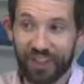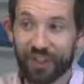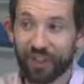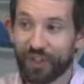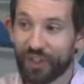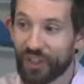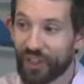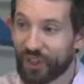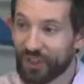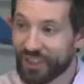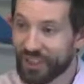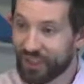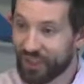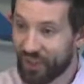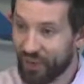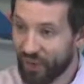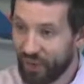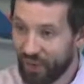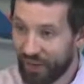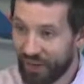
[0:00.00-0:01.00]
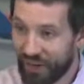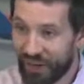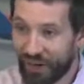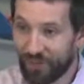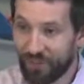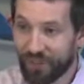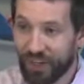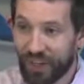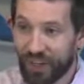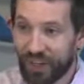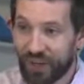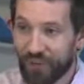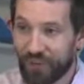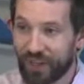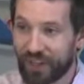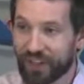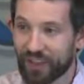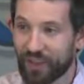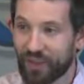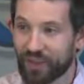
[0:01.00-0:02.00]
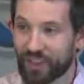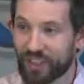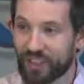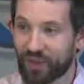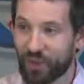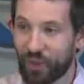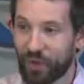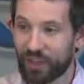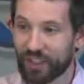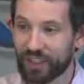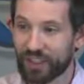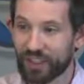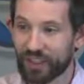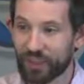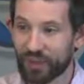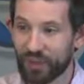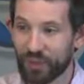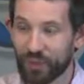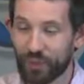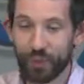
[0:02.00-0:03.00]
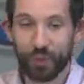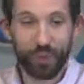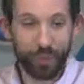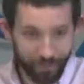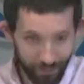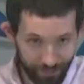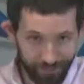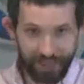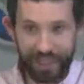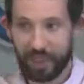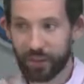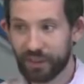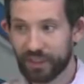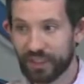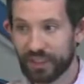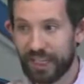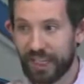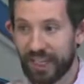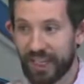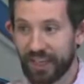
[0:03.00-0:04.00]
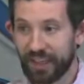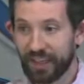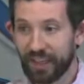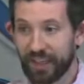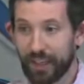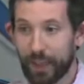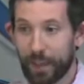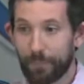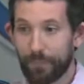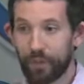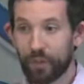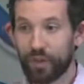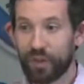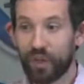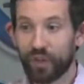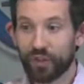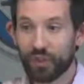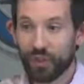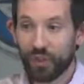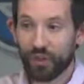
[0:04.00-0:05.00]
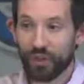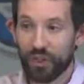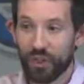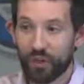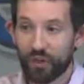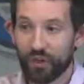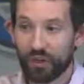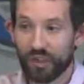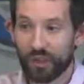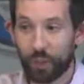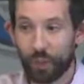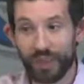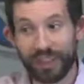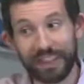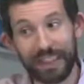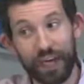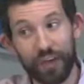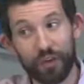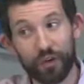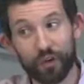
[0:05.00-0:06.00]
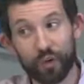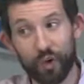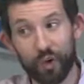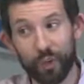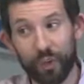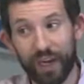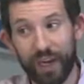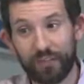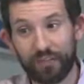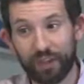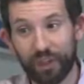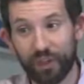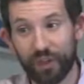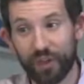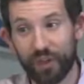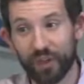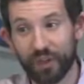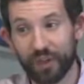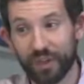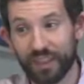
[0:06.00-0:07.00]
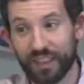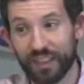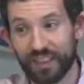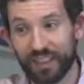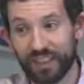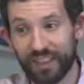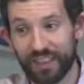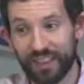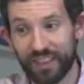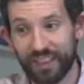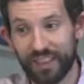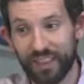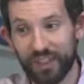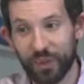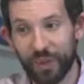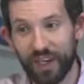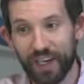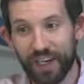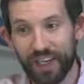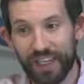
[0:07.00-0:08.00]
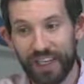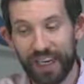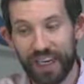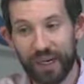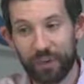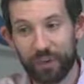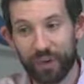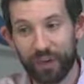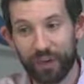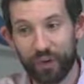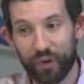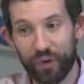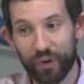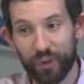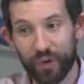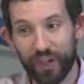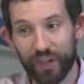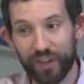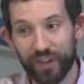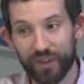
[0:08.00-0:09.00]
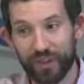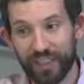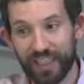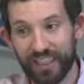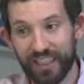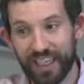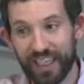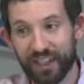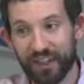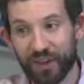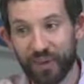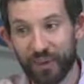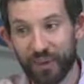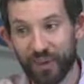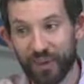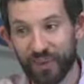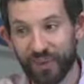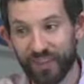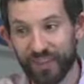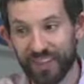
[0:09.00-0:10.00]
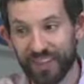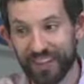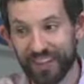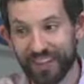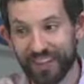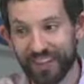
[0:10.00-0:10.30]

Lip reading: You close a door. We close a door to the outside, but we also close, what's the other door we have to close? Joanna and Kaya, what door do we close inside your room?